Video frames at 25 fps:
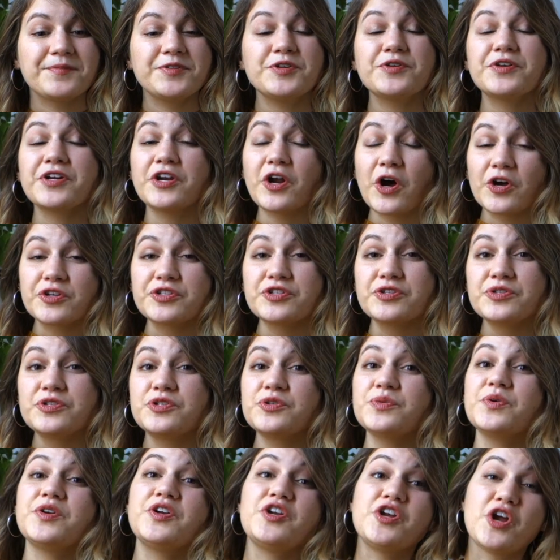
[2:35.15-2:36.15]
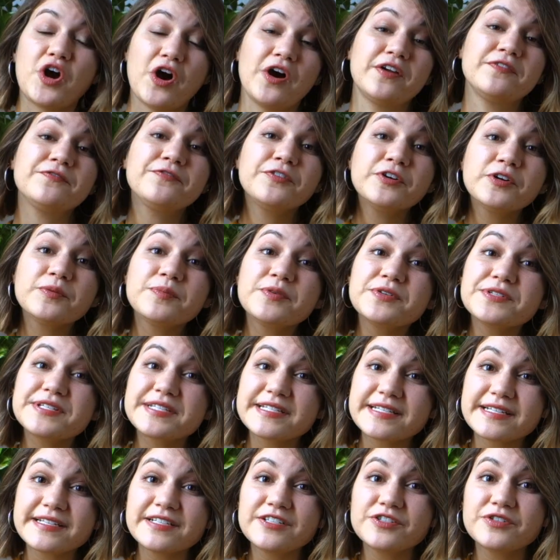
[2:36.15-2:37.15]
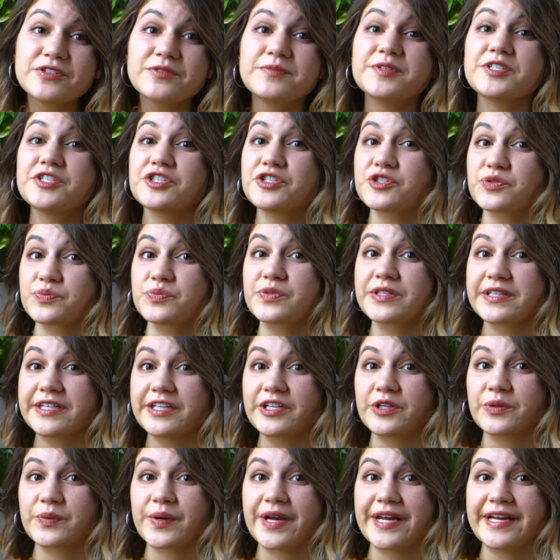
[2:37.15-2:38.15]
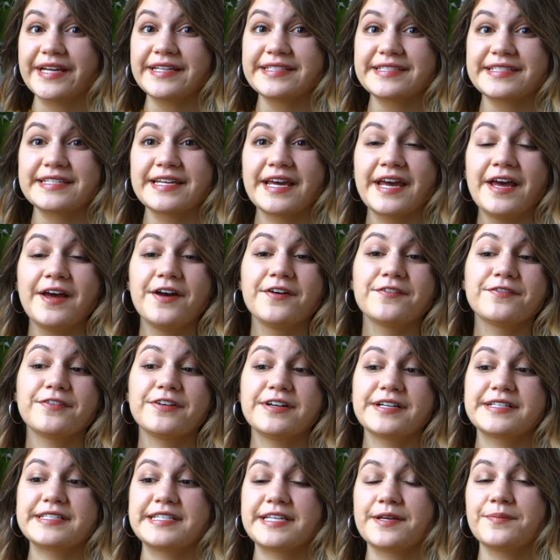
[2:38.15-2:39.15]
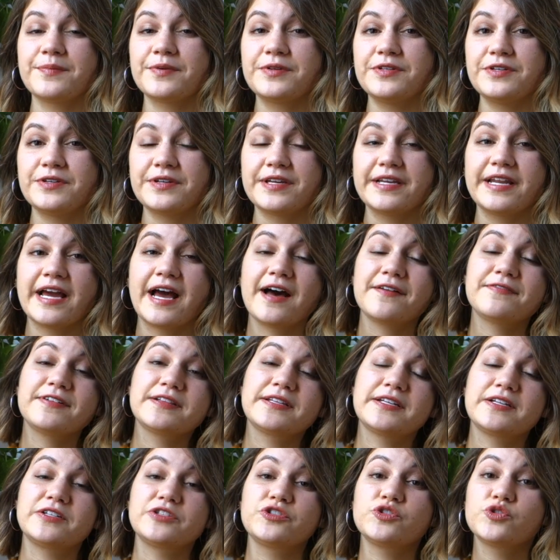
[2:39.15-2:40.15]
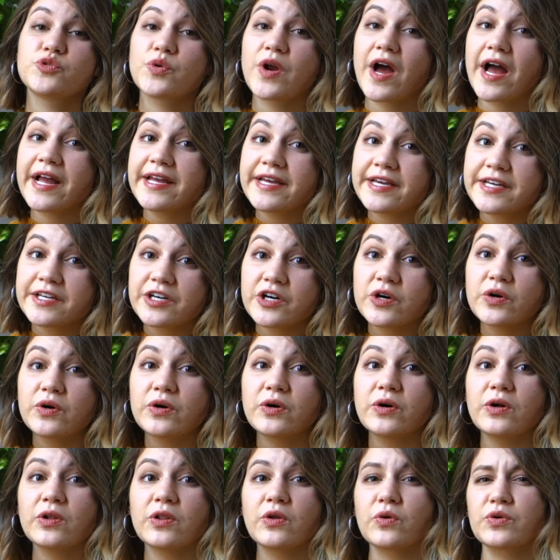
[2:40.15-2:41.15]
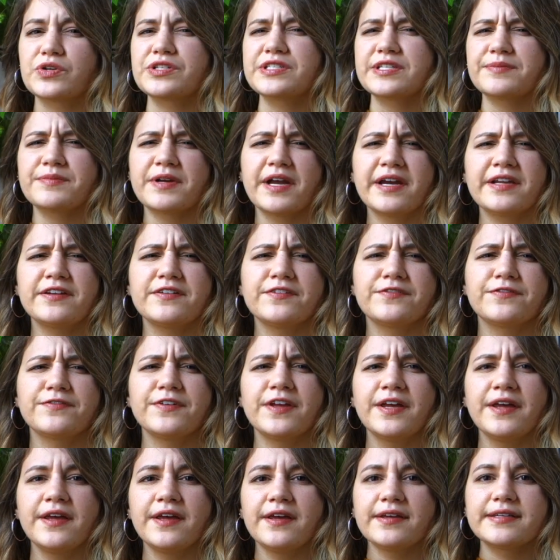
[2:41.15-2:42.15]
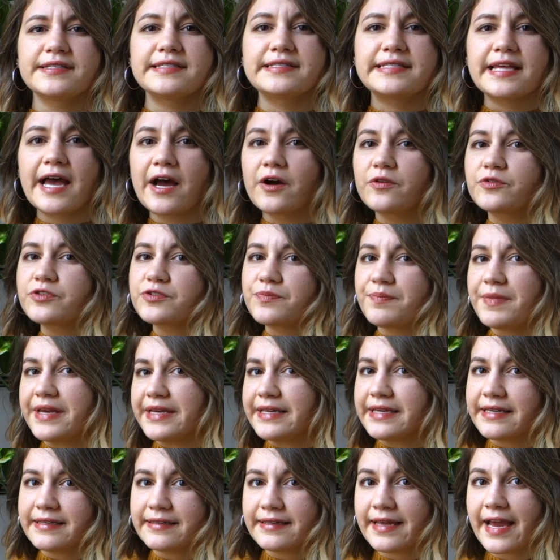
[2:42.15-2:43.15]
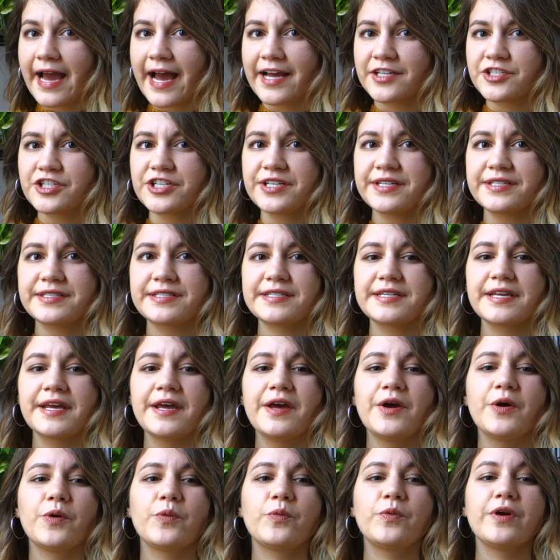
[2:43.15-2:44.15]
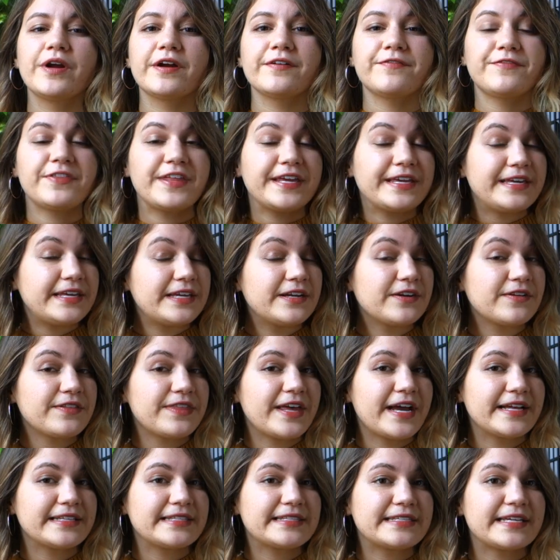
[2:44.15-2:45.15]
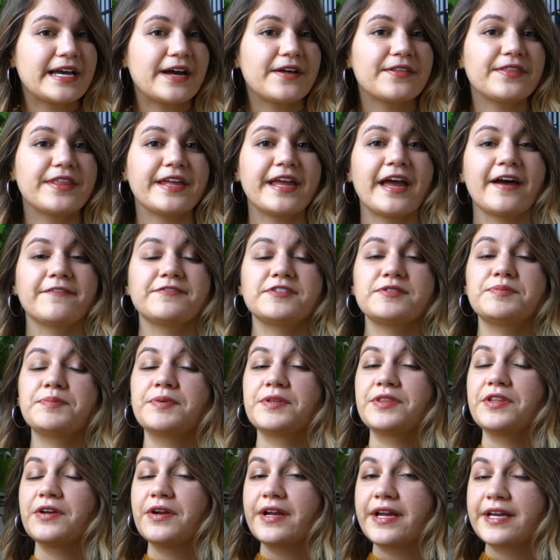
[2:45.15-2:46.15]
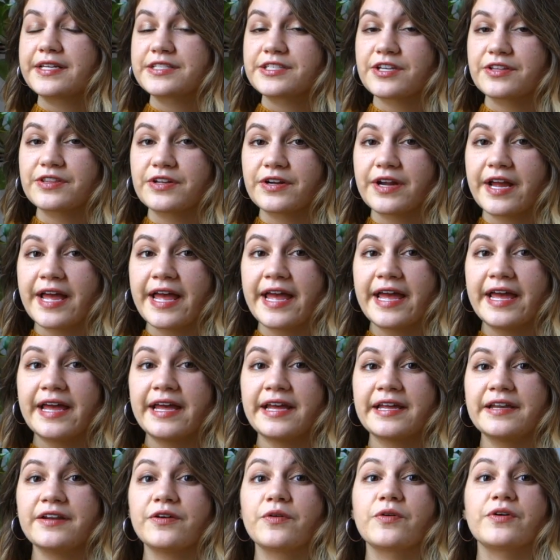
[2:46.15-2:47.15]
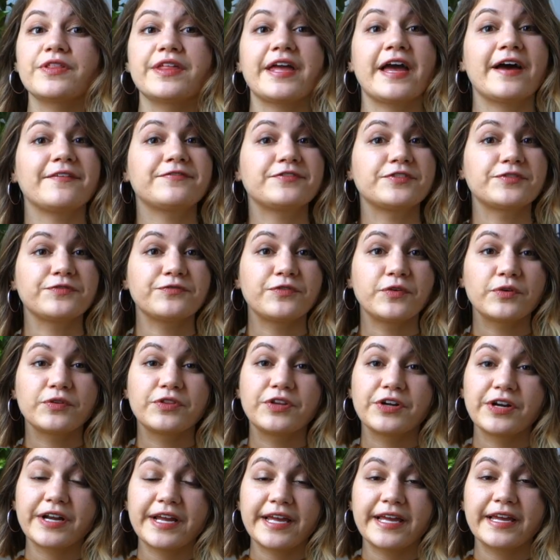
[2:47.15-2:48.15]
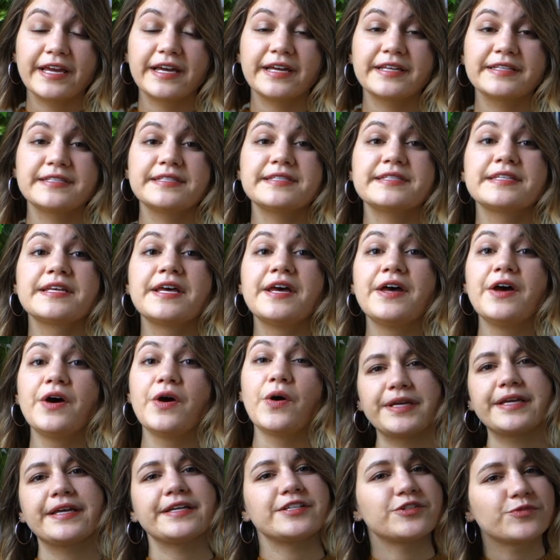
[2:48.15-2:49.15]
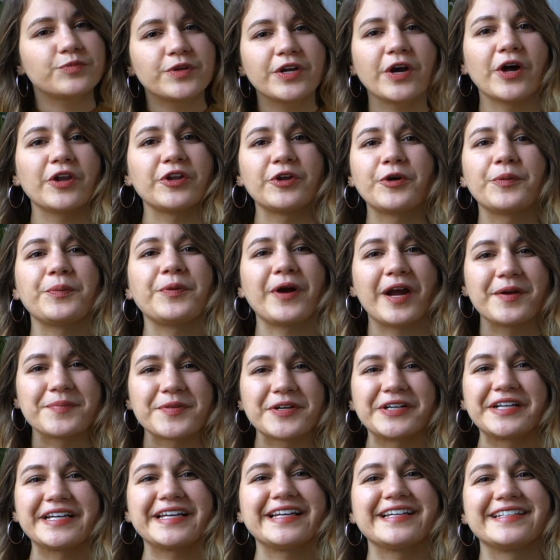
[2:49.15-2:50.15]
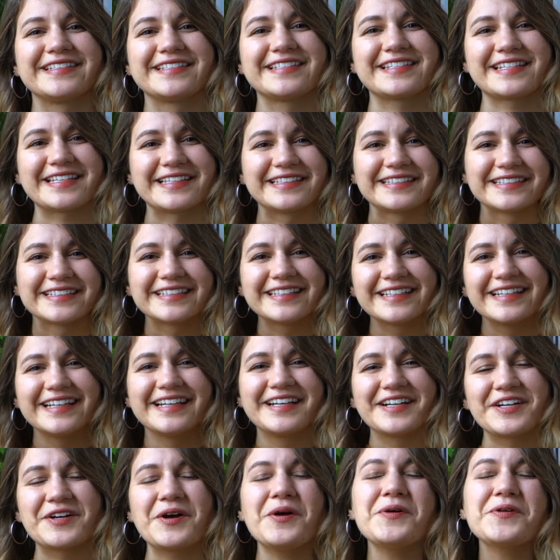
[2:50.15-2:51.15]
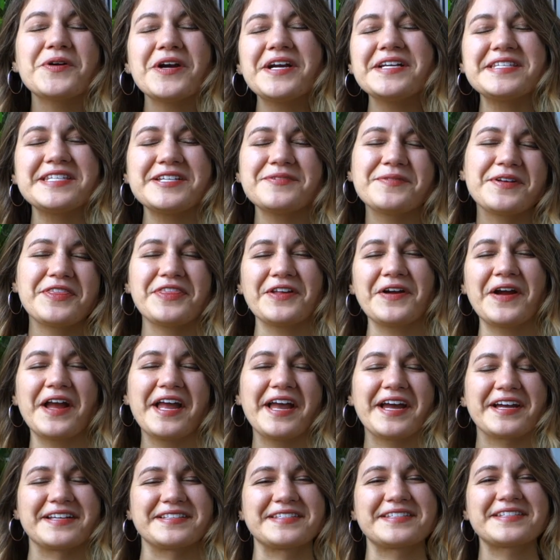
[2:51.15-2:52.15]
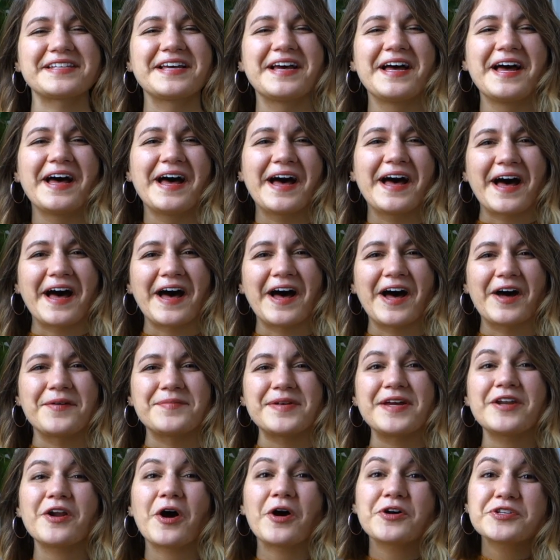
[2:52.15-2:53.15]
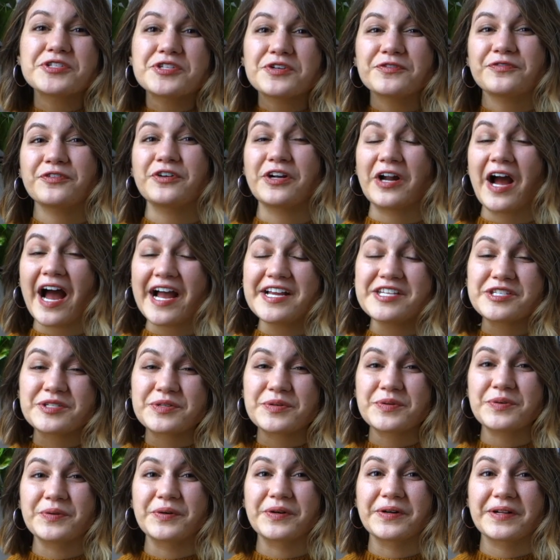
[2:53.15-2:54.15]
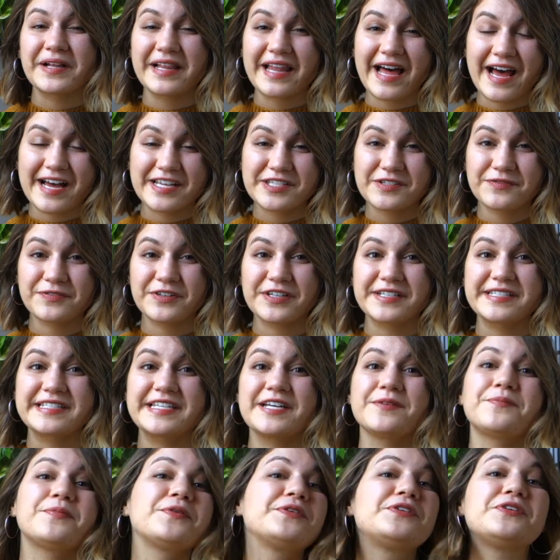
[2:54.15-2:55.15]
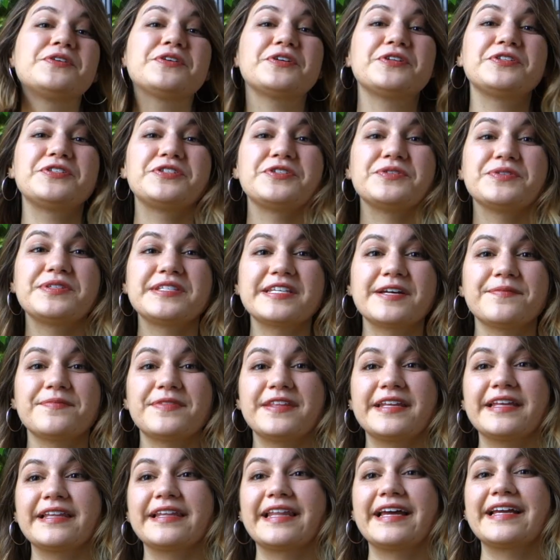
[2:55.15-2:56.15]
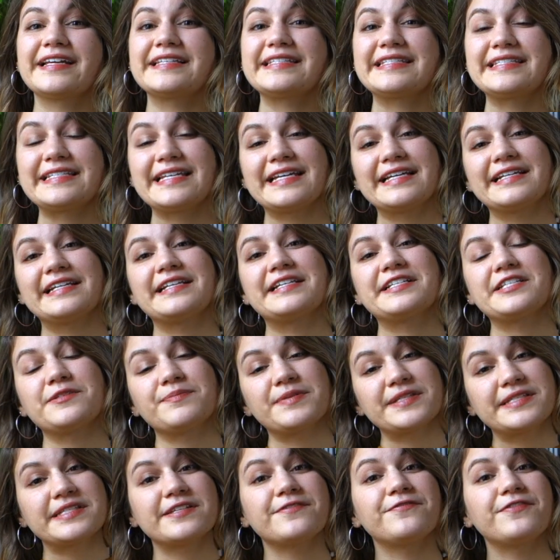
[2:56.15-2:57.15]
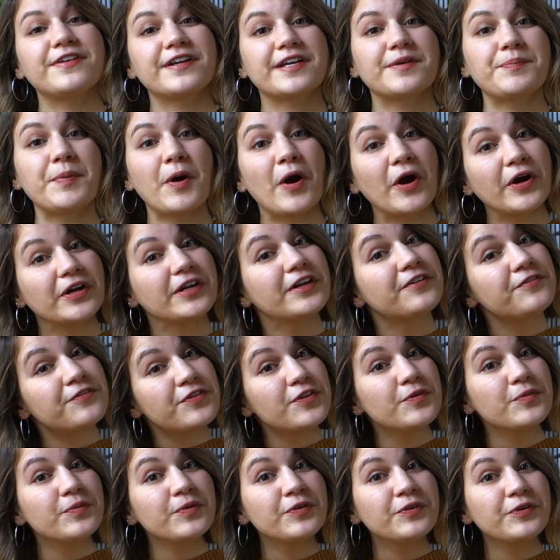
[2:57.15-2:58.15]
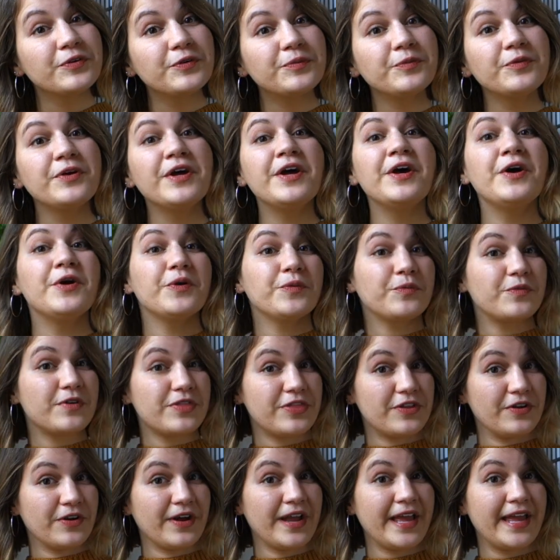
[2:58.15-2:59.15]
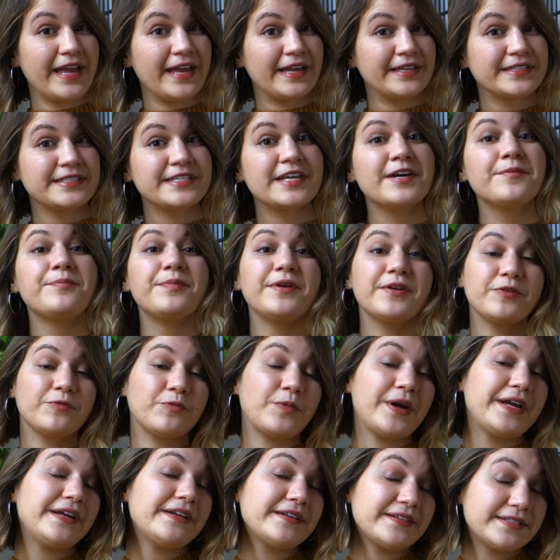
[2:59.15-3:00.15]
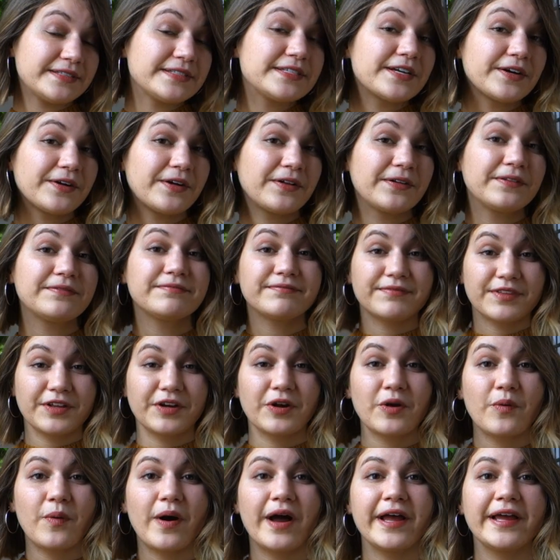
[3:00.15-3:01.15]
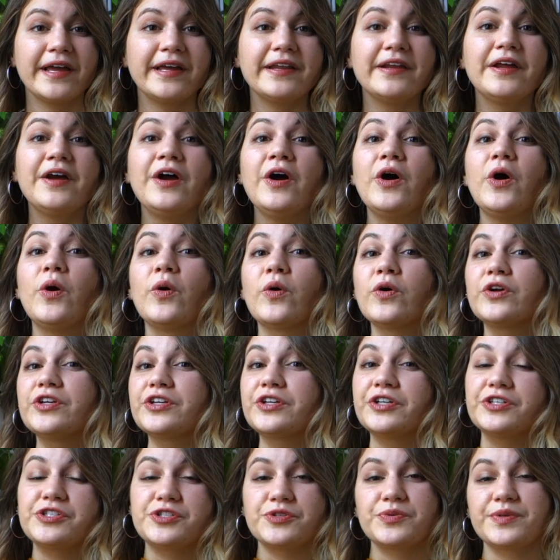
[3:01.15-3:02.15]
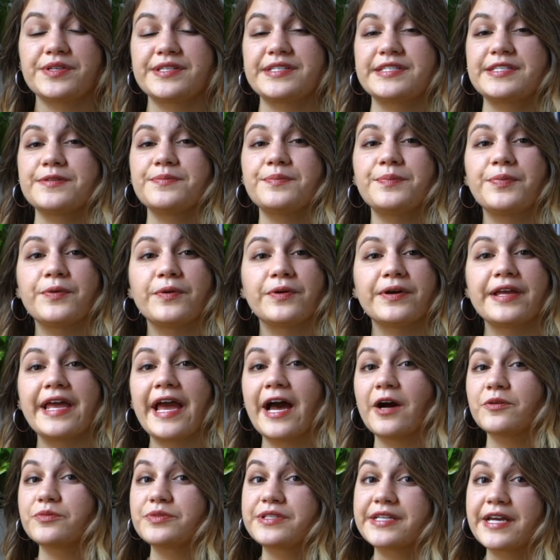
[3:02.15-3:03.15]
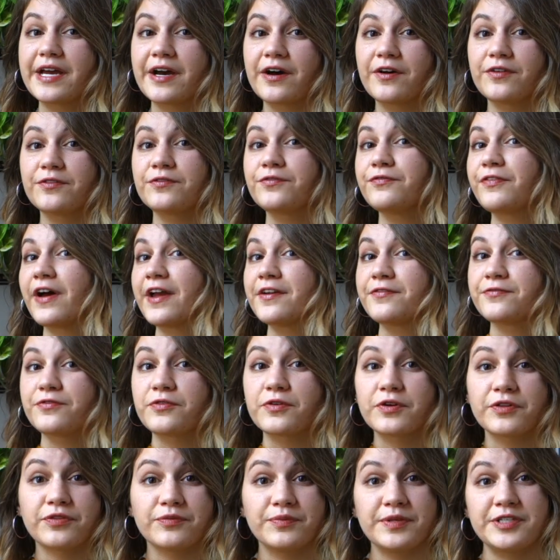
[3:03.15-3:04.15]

You can also do a nonverbal signal, which is really great. For example, you can have a little triangle or some kind of sound-making gadget where if they hear that sound, they have to put their hands on their head or they have to fold their hands, because we all know primary kids can go crazy with their hands. And also for a high school class, for example, you could do something like stand in a specific part of the room with your hand up and wait until they're quiet. Or you could do a simple countdown, 5, 4,